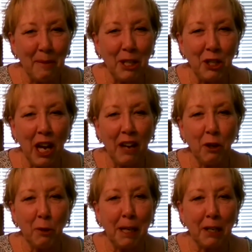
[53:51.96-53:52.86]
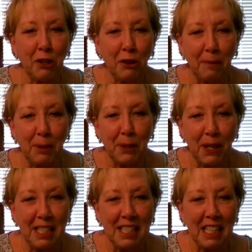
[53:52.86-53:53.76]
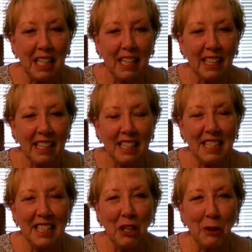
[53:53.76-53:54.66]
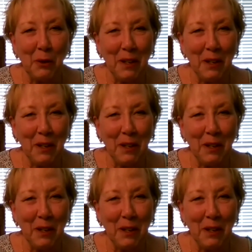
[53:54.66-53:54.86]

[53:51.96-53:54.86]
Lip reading: but you have your picture up, so I see you.